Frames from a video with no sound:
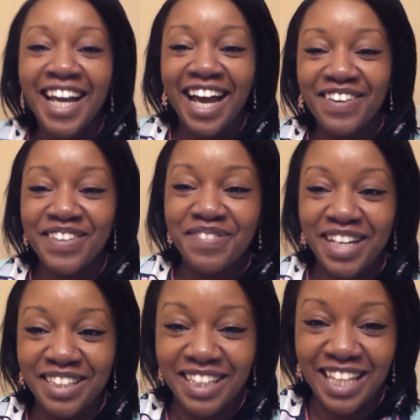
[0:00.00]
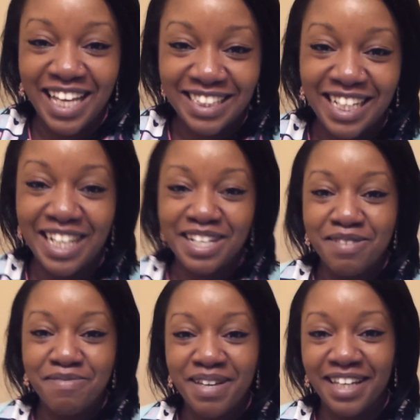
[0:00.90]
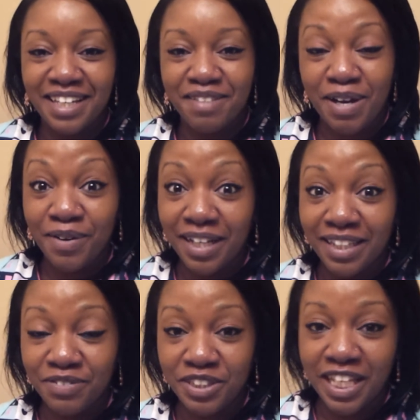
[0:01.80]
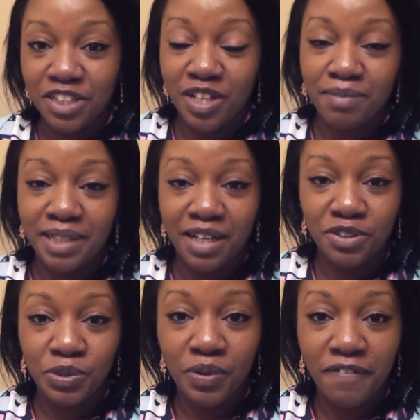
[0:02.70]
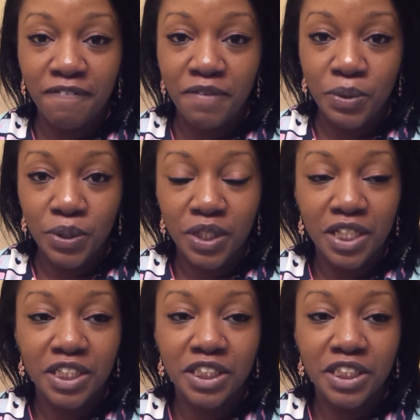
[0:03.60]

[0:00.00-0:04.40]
I went back the last time and my quant levels had dropped down to a 4.